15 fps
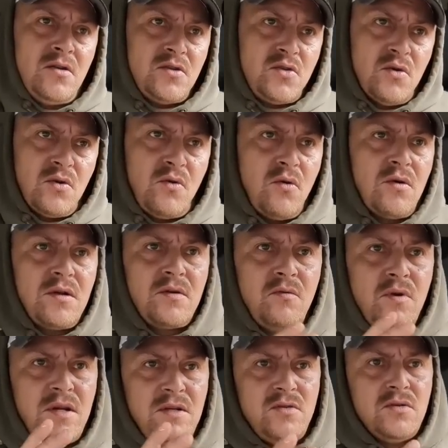so according to
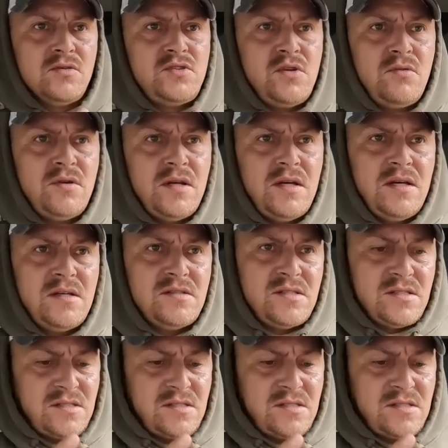what he told Jonah is,